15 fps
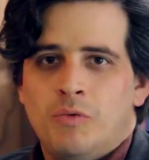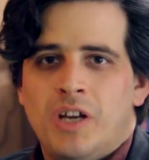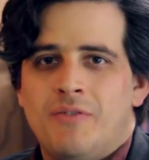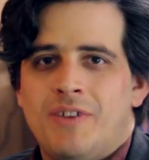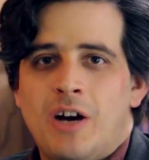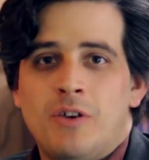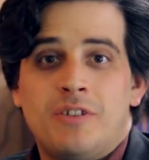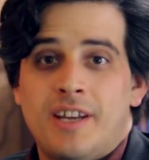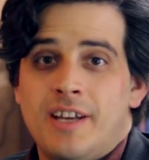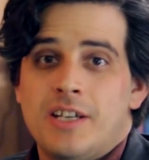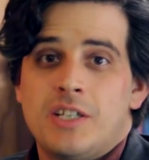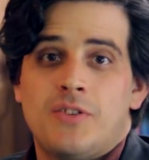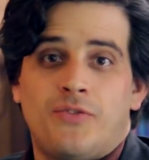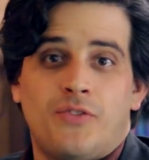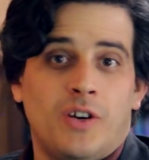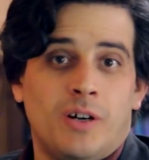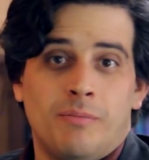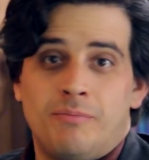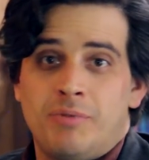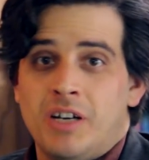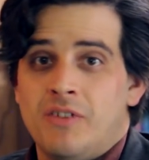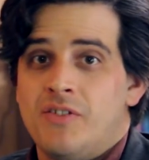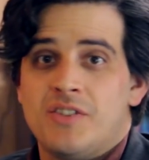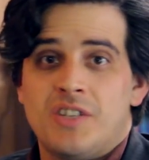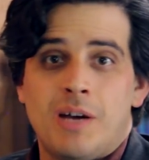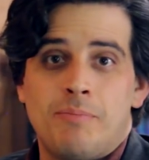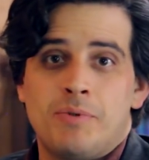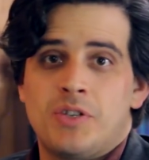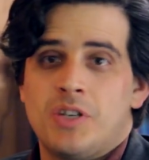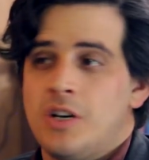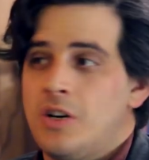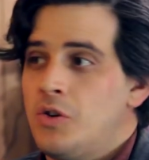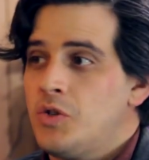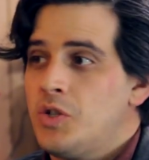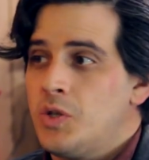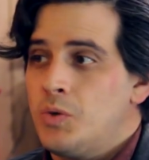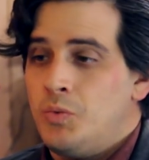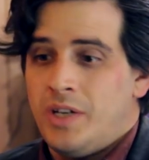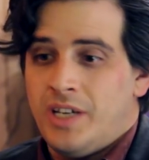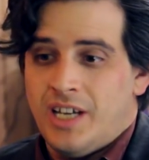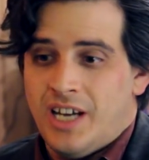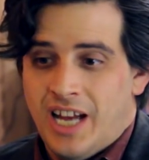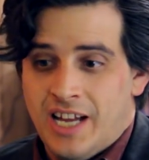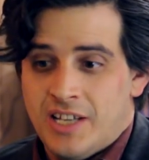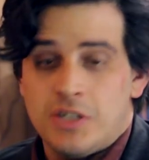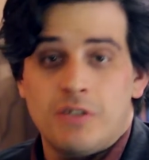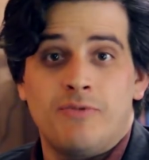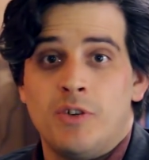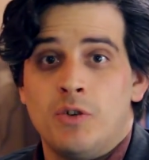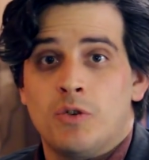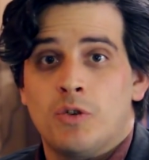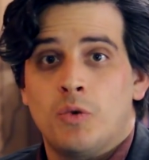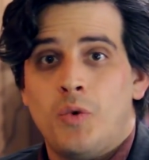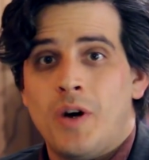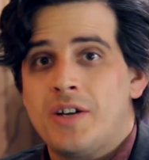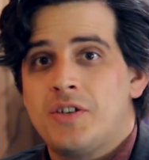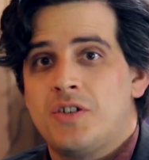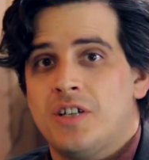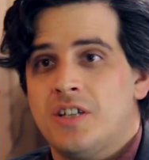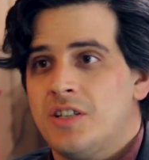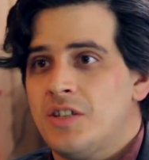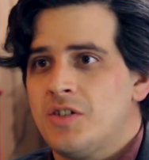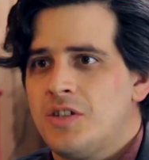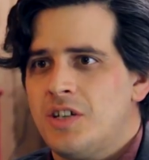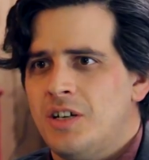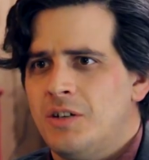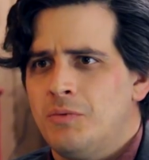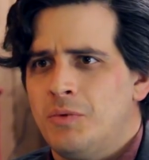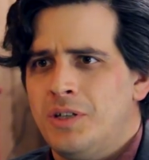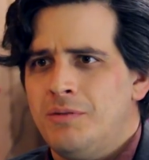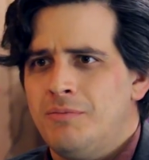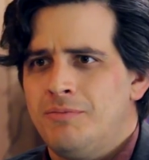We have outtakes from previous episodes. We answer viewer questions. We